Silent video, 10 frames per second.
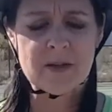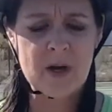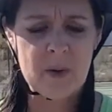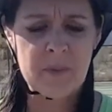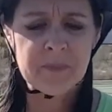
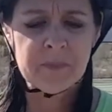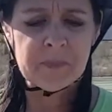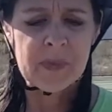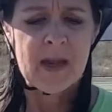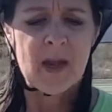So
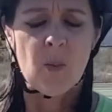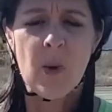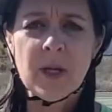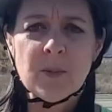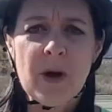
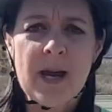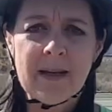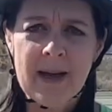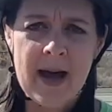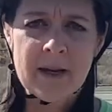what do you pray
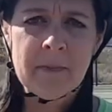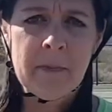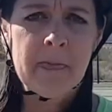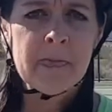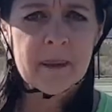to God?
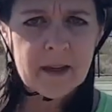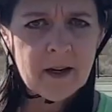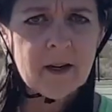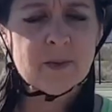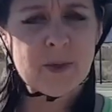
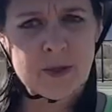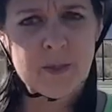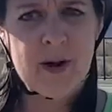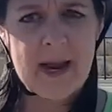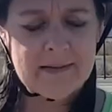Here's what you
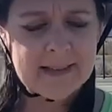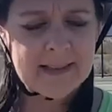pray.